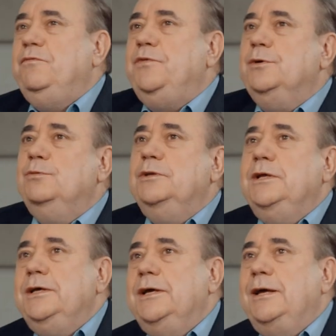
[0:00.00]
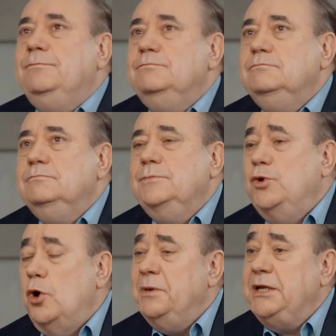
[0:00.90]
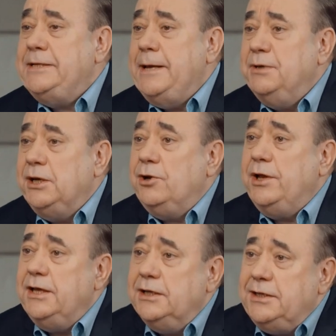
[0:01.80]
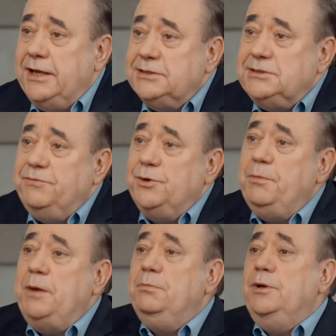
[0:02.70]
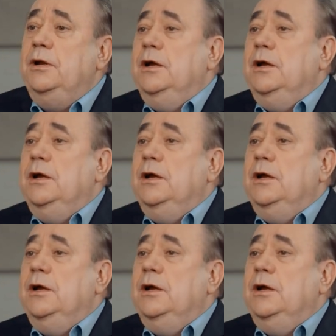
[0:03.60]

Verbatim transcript: failed the Norman Tebbit cricket test. If you remember,